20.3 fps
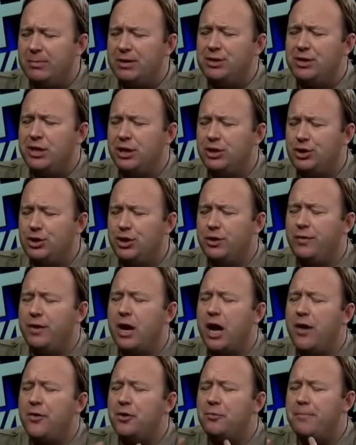attention that
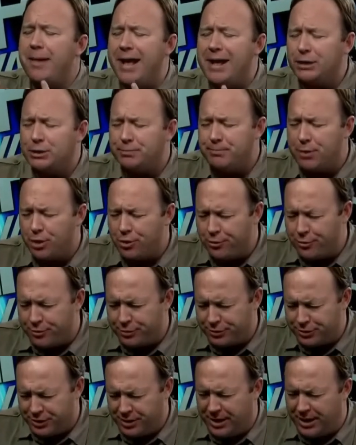other mass
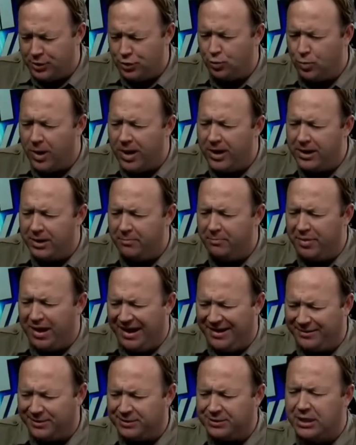murderers get who run
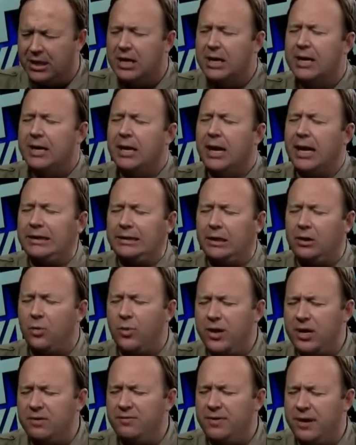empires, like the
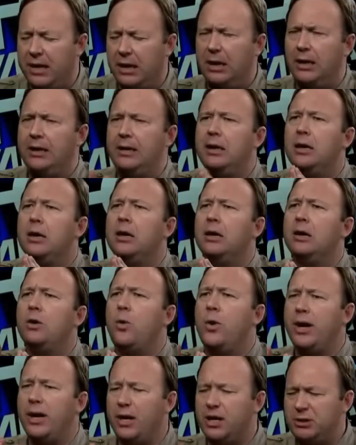Queen of England,
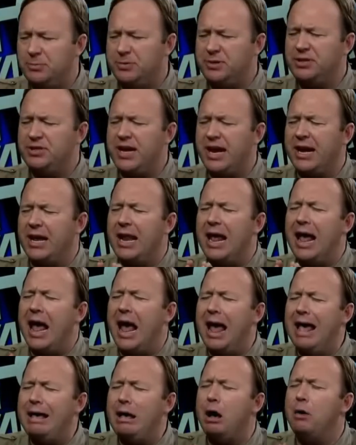Queen Elizabeth II.
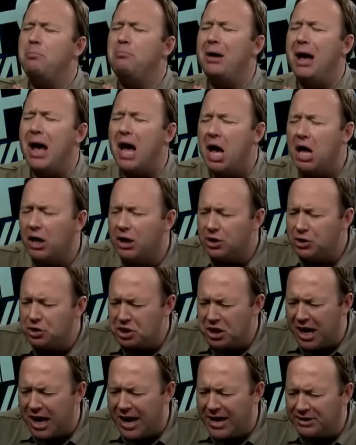I
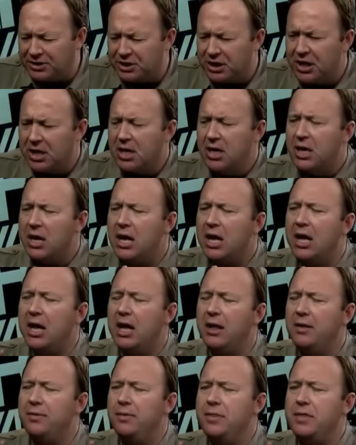apologize.
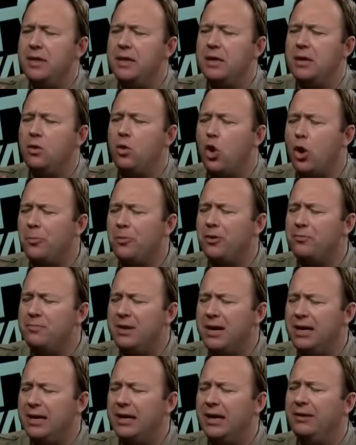The corporate
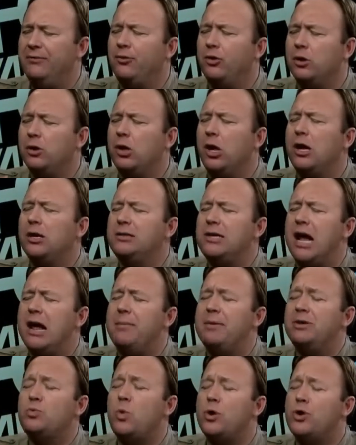media for a long
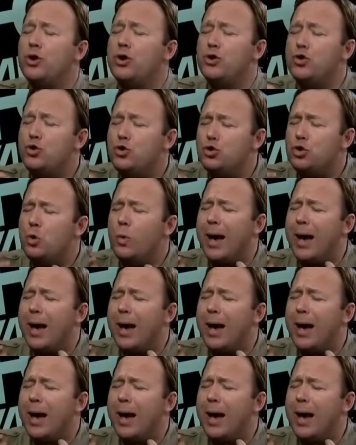time has wondered who you